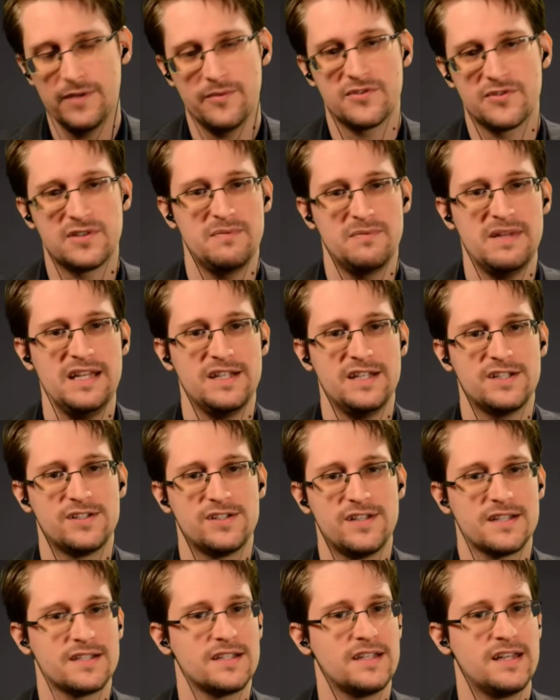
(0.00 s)
Freedom of
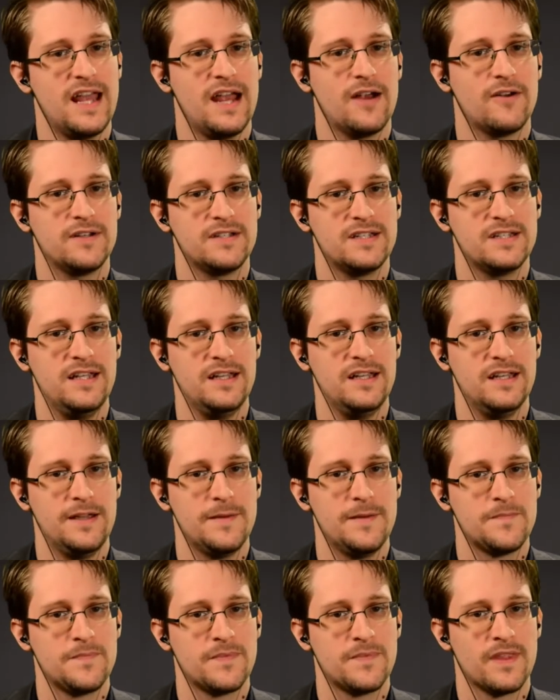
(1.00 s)
speech doesn't
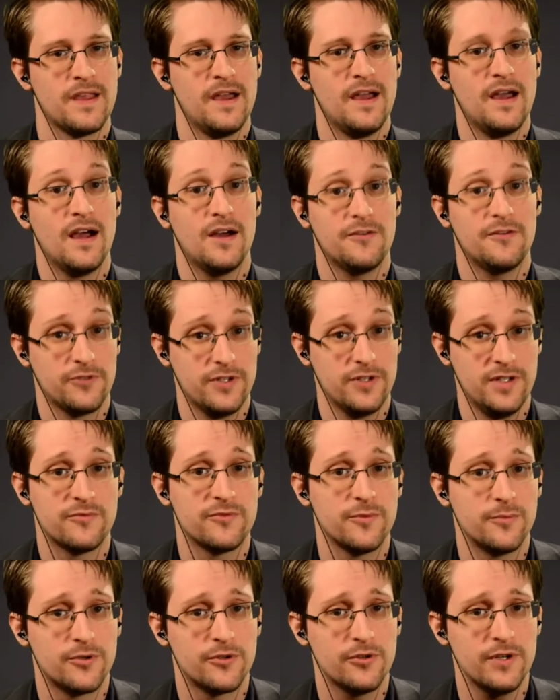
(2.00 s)
guarantee a
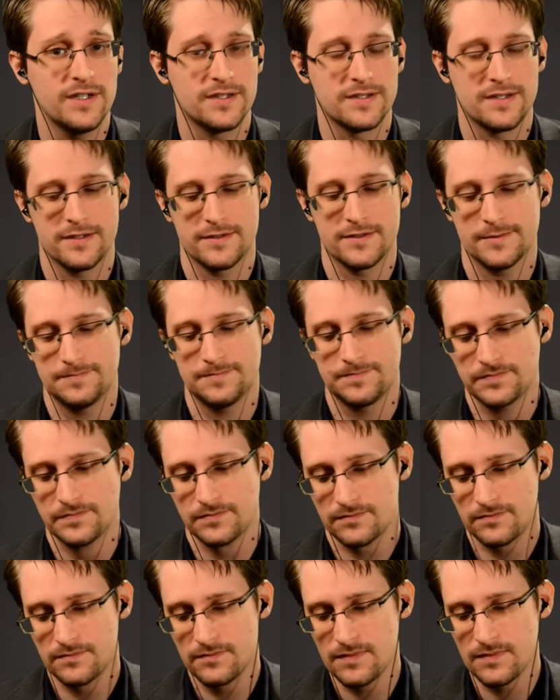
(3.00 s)
freedom from criticism,
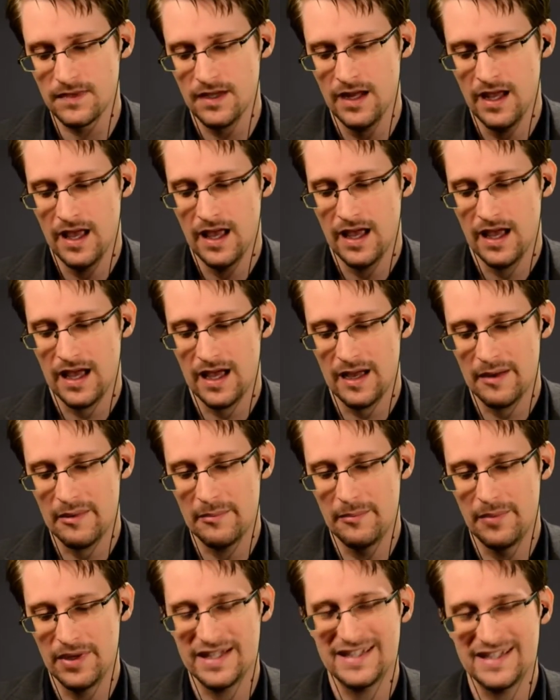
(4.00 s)

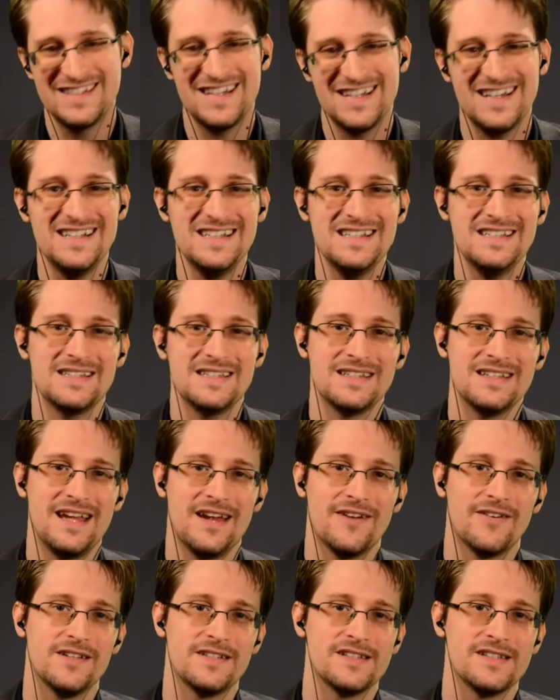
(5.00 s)
but it
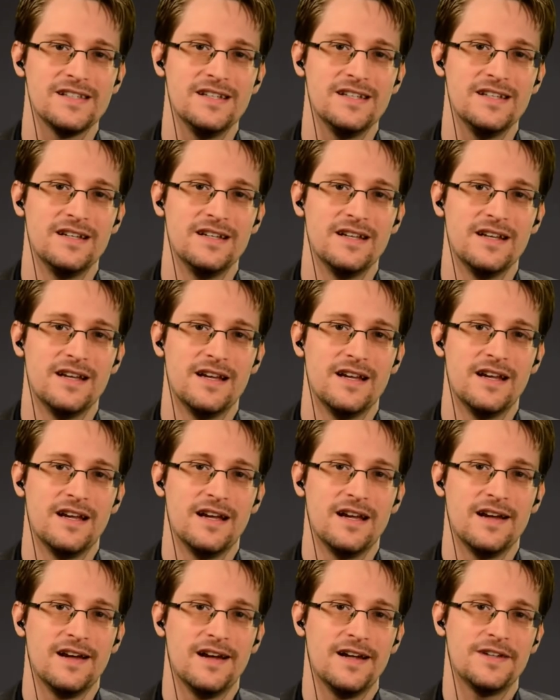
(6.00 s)
does guarantee
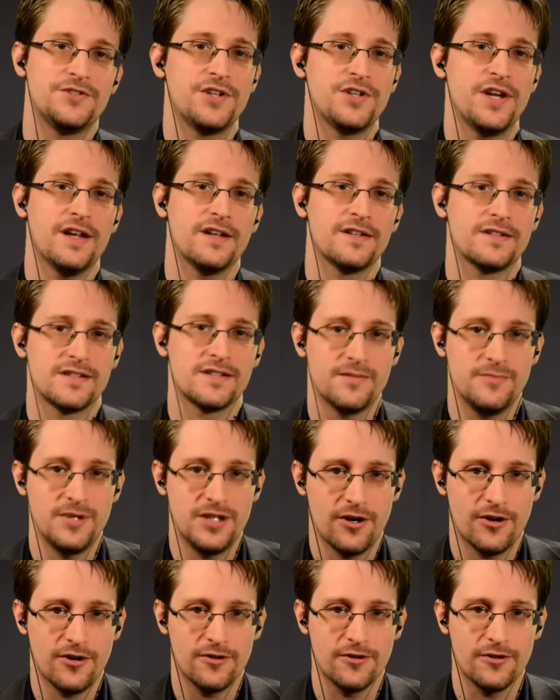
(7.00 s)
a chance
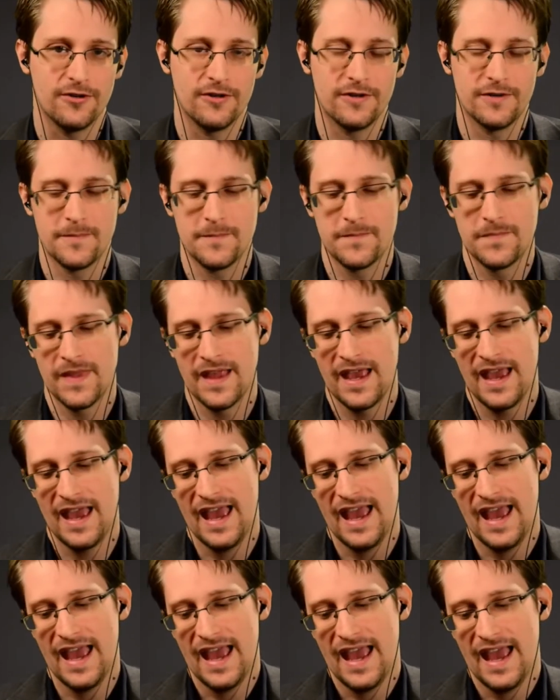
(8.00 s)
to be heard.
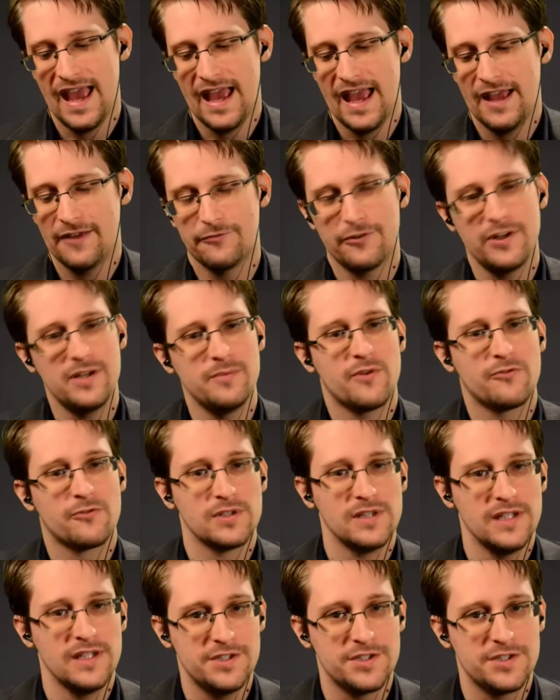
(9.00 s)
Freedom
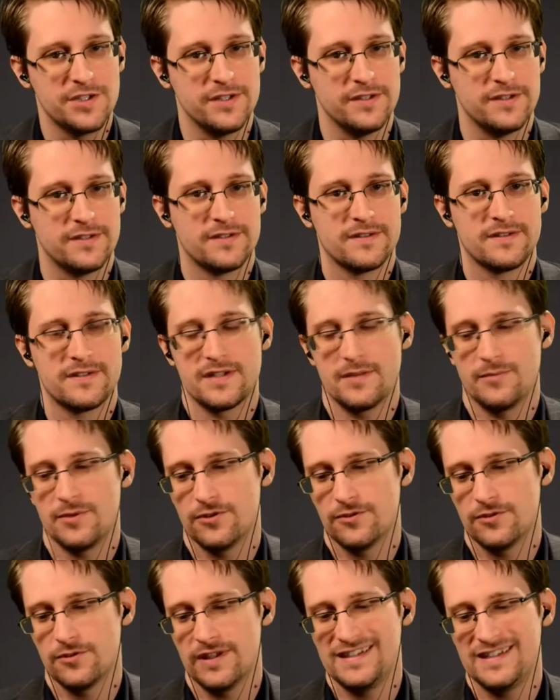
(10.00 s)
of religion,
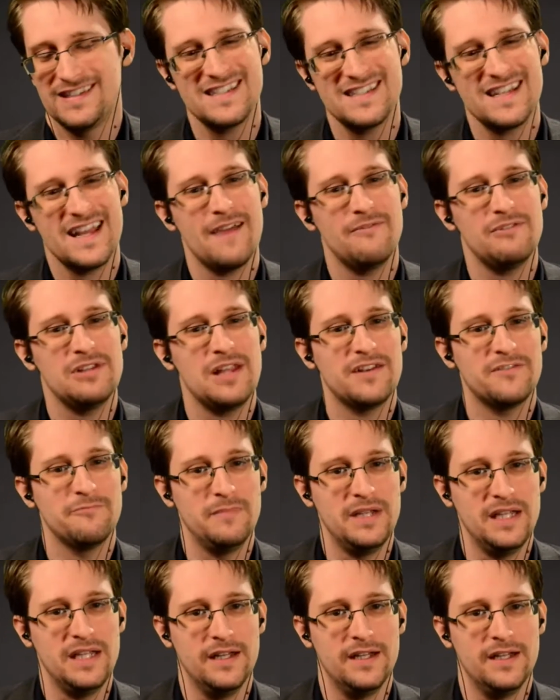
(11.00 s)
similarly, doesn't have a
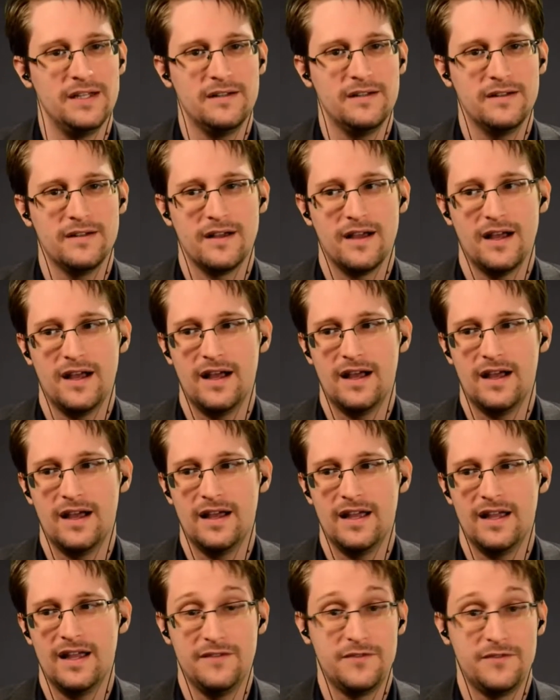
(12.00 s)
lot of meaning
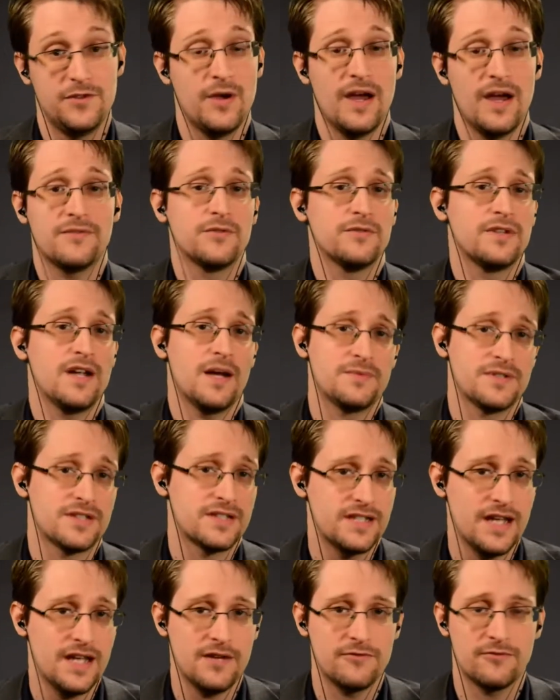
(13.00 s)
if you have to
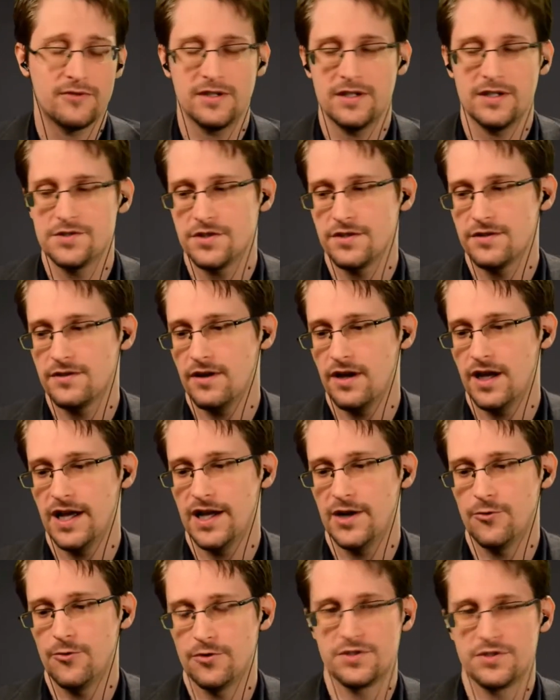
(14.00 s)
adopt a state religion
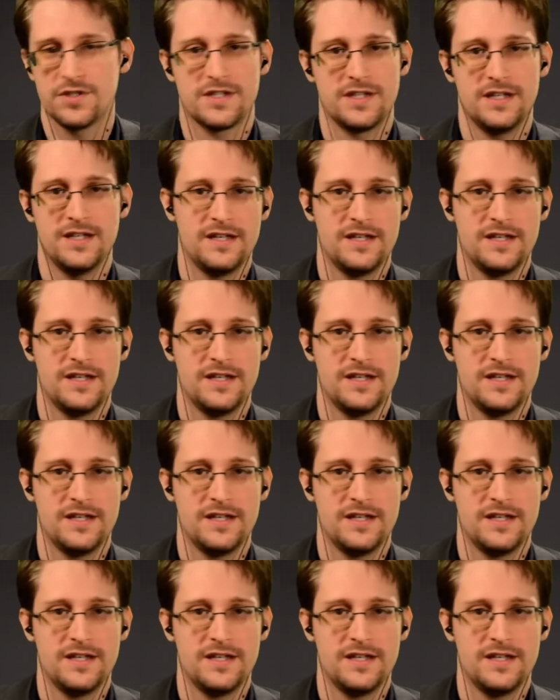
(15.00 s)
or